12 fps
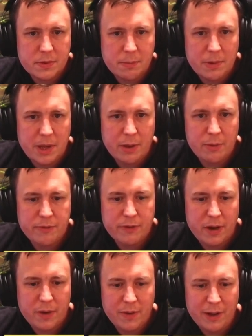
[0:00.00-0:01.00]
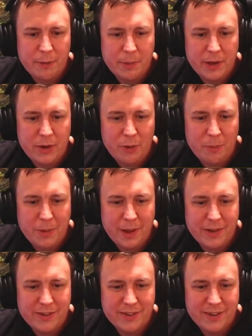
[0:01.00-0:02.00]
Playing with fire a little bit, not
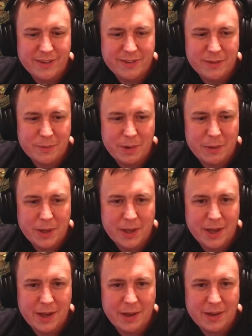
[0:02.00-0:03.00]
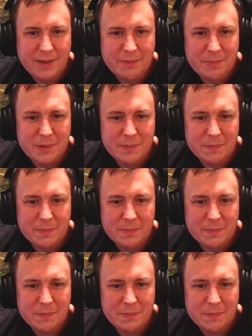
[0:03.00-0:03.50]
playing Jarsyl while we can, but